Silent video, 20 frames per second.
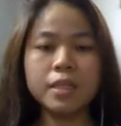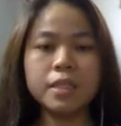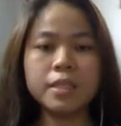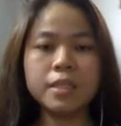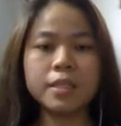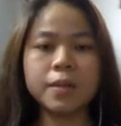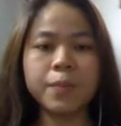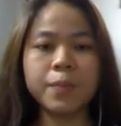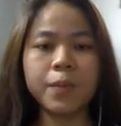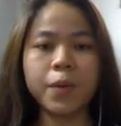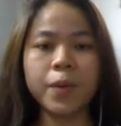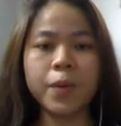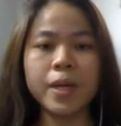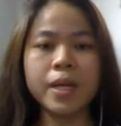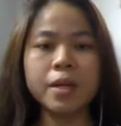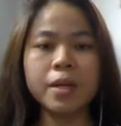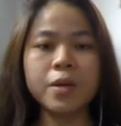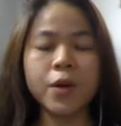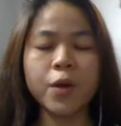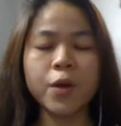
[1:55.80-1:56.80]
This is the
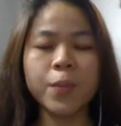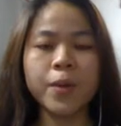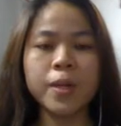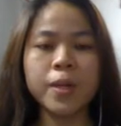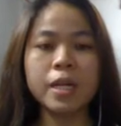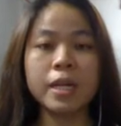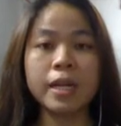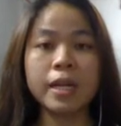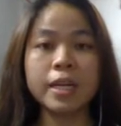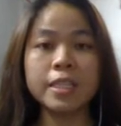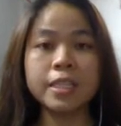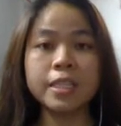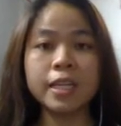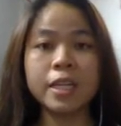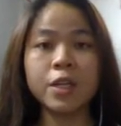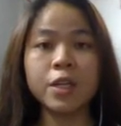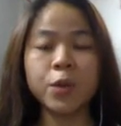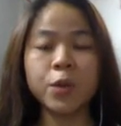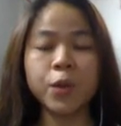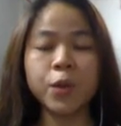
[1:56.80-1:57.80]
provided document in Case
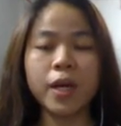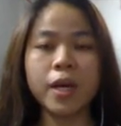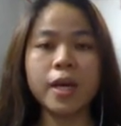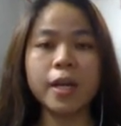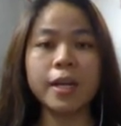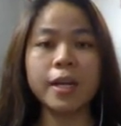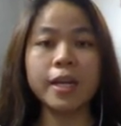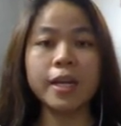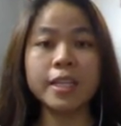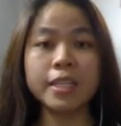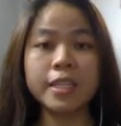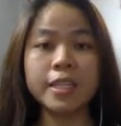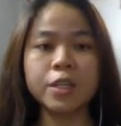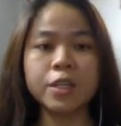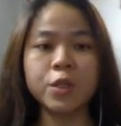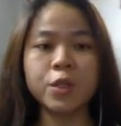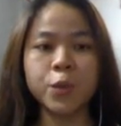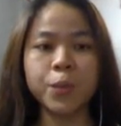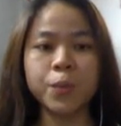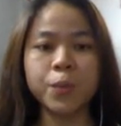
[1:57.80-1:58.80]
Study 2A and Case
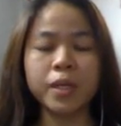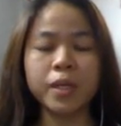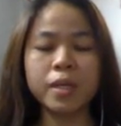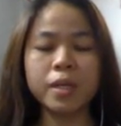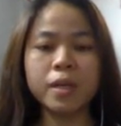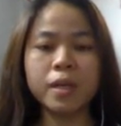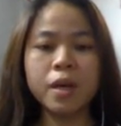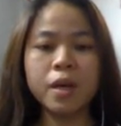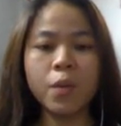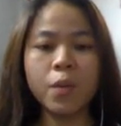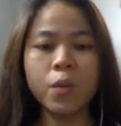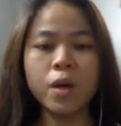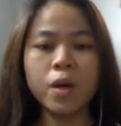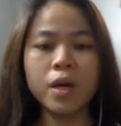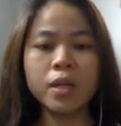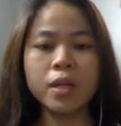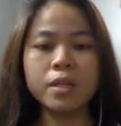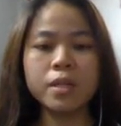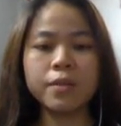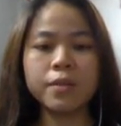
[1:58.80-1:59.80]
Study 2B,
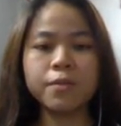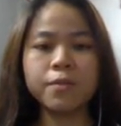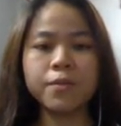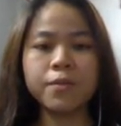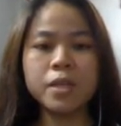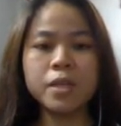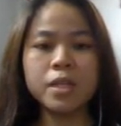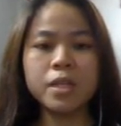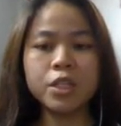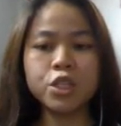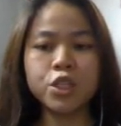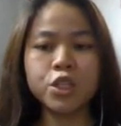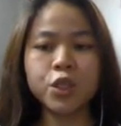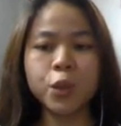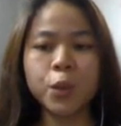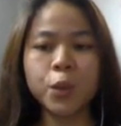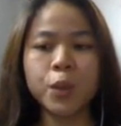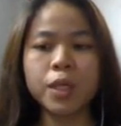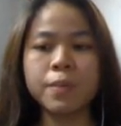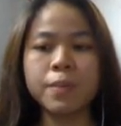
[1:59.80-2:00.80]
where the figures
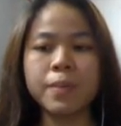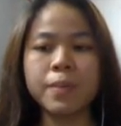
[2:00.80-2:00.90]
show